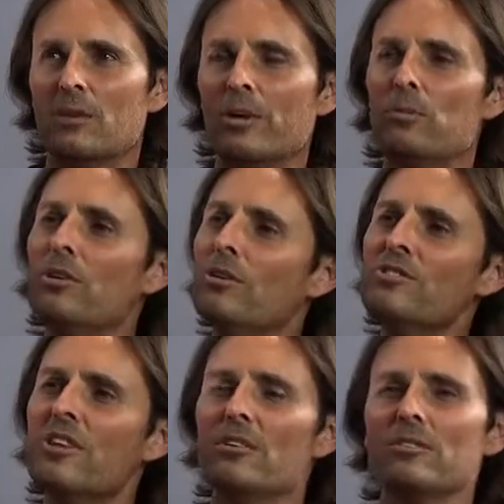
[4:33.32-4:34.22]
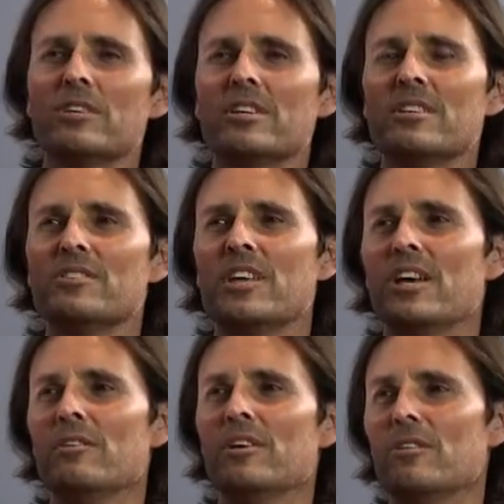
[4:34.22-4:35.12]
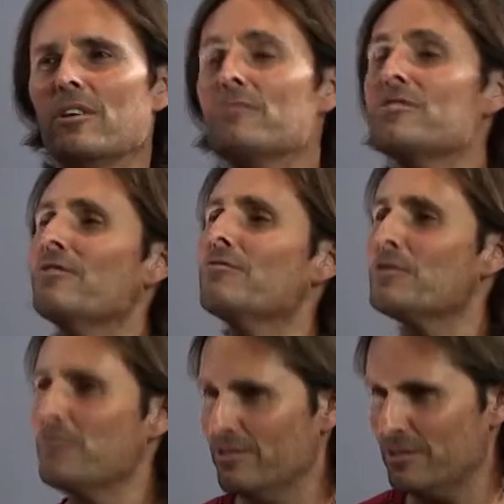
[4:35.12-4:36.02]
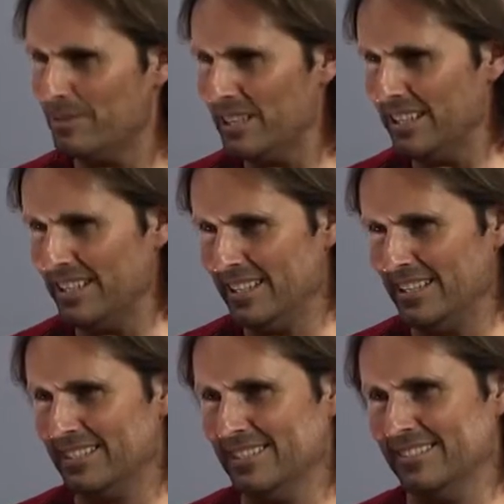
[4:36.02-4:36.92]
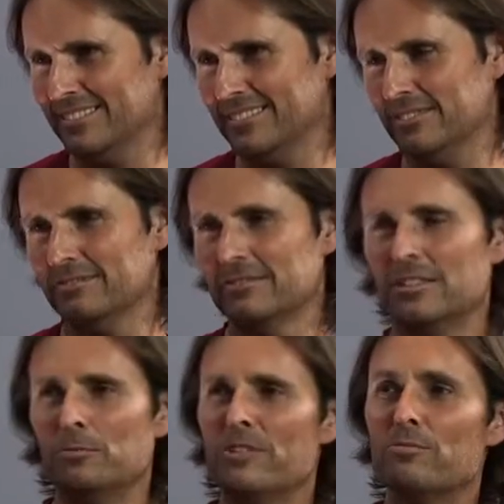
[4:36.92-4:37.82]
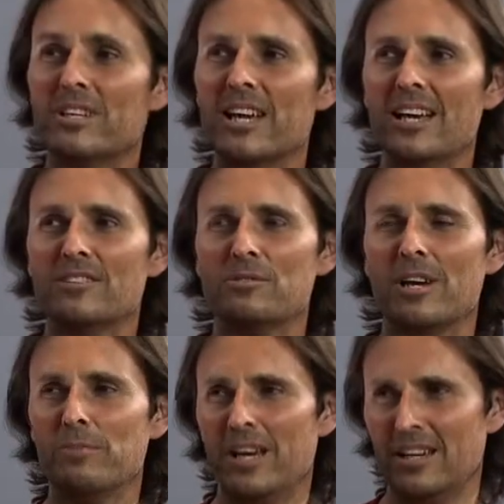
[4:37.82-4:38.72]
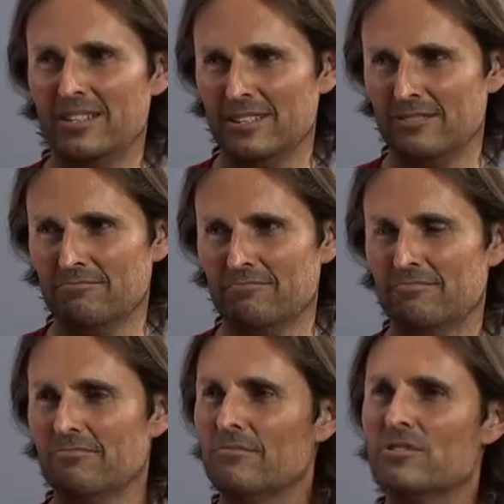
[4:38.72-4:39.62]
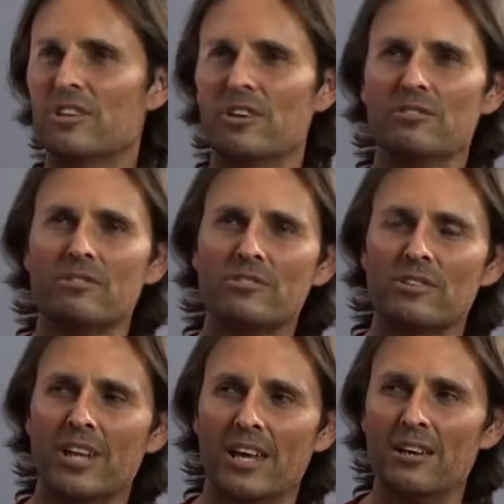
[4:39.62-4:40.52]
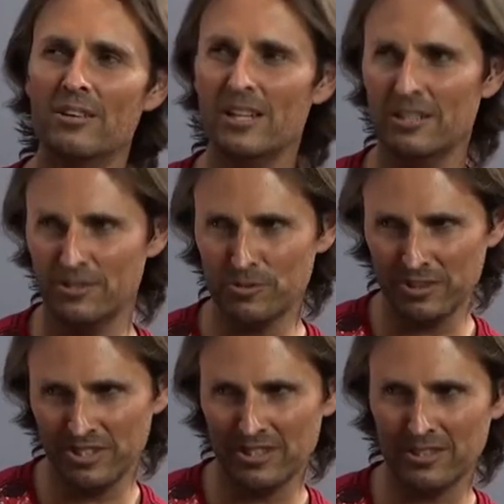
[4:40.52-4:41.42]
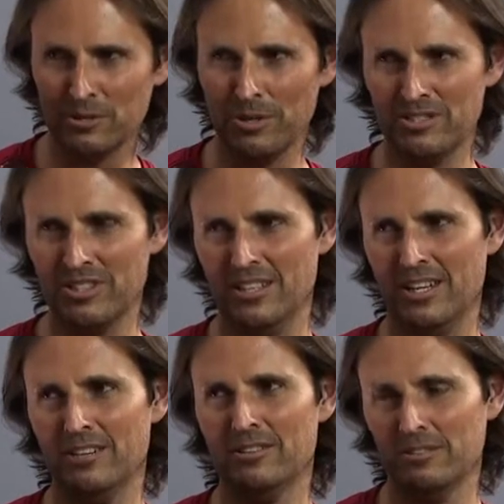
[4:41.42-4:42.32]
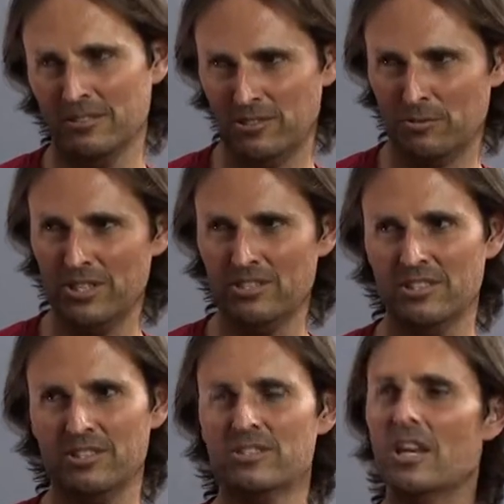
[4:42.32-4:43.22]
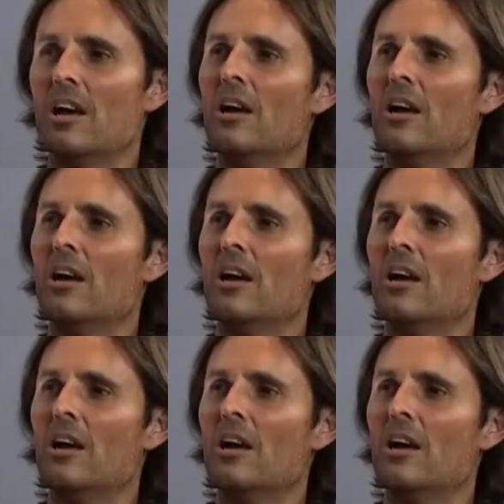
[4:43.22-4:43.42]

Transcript: We would also look at this area of self-responsibility mm-hmm. with regard to our partner. So, so now, this particular question now, this question is,